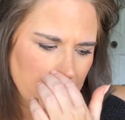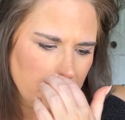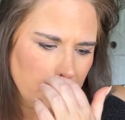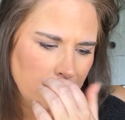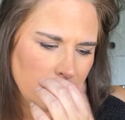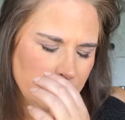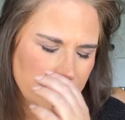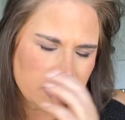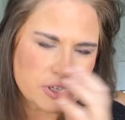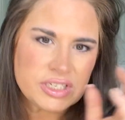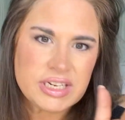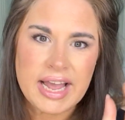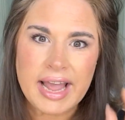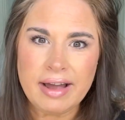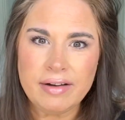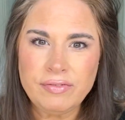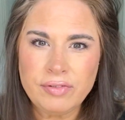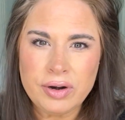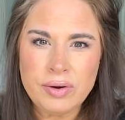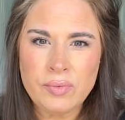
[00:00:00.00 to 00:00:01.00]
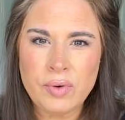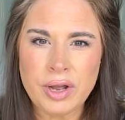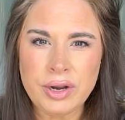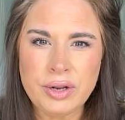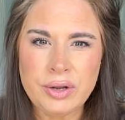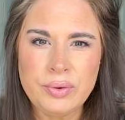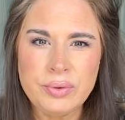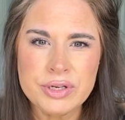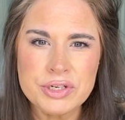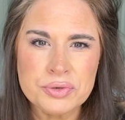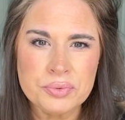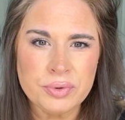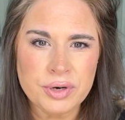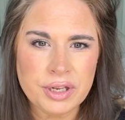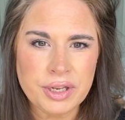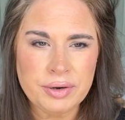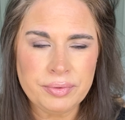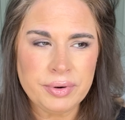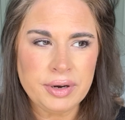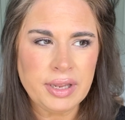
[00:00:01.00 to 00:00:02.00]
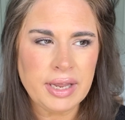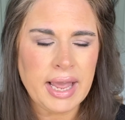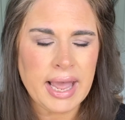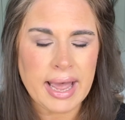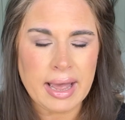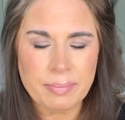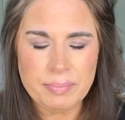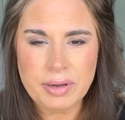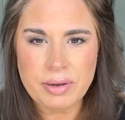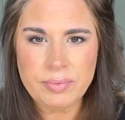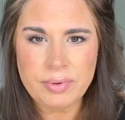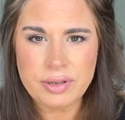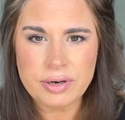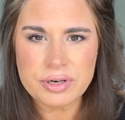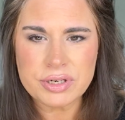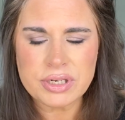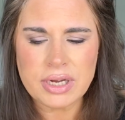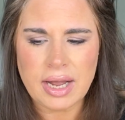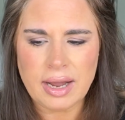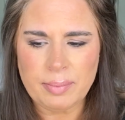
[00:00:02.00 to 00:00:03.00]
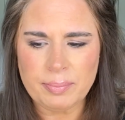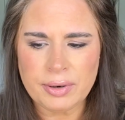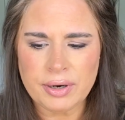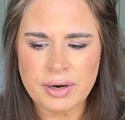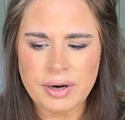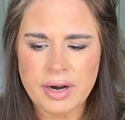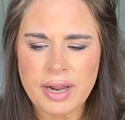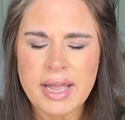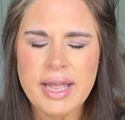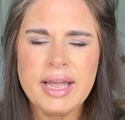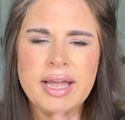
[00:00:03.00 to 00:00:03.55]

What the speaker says: almost everyone who is really, really happy with their topper